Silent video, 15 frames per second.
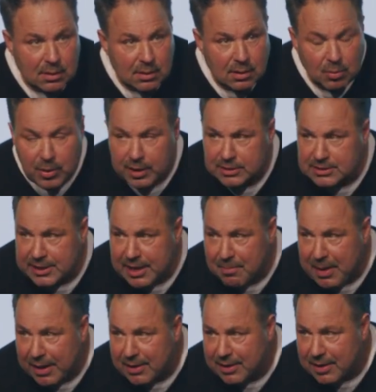We're going to sing
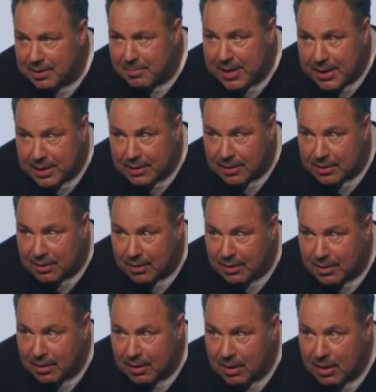about it in a minute.
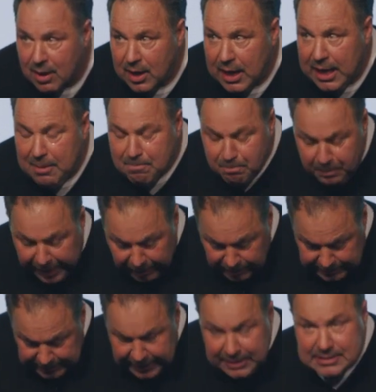He built
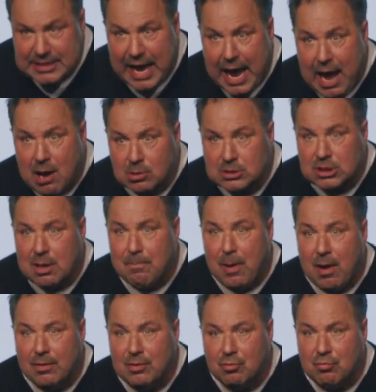his house
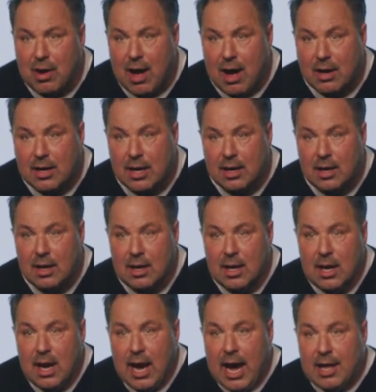upon the rock.
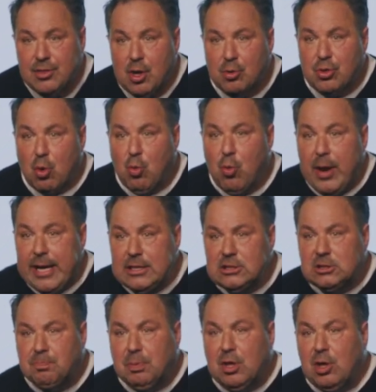And though the winds
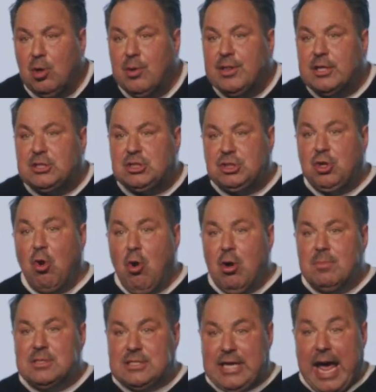blew and the
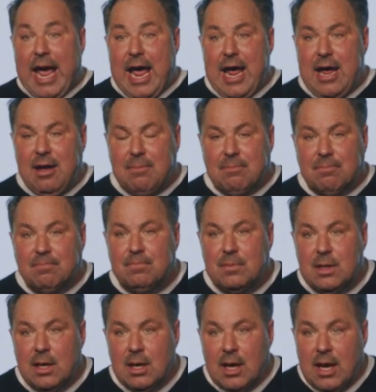storms came
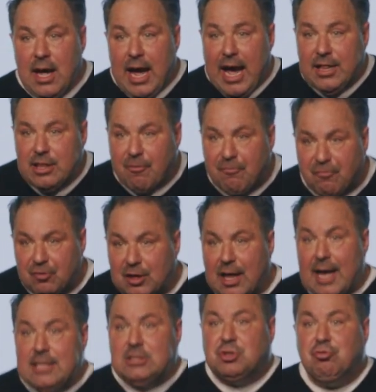and the
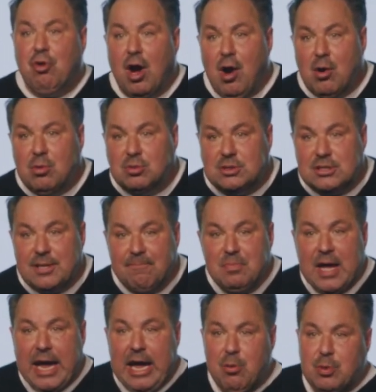floods rose,
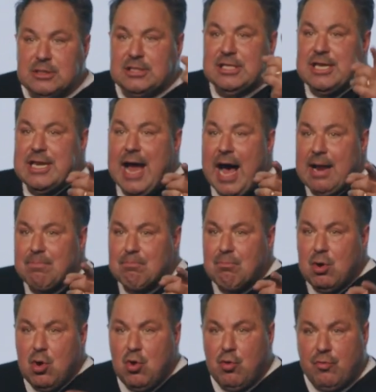he was not
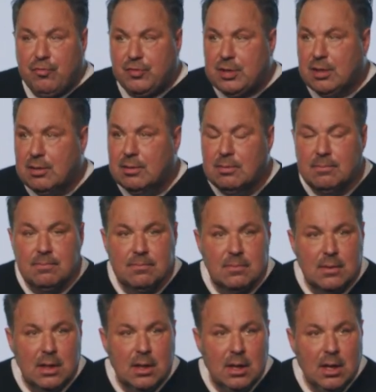moved.
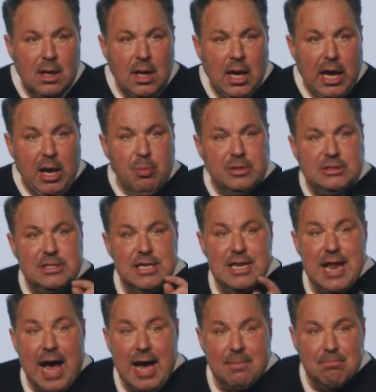He was
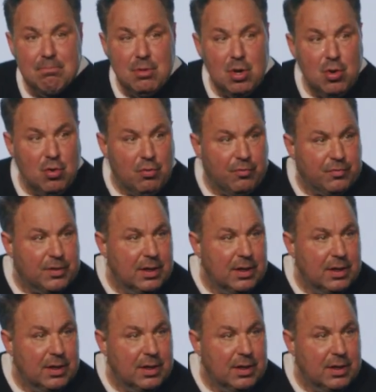not moved.